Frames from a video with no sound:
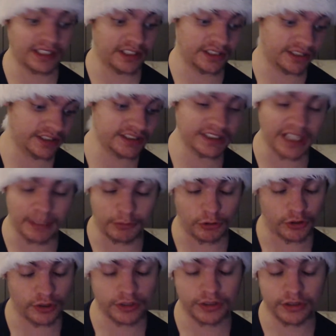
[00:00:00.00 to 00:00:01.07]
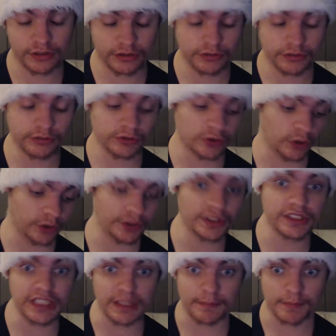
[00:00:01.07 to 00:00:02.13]
his neighbor who's called
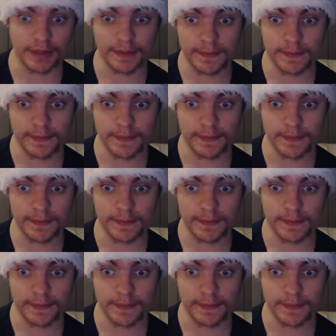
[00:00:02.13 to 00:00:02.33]
Jim.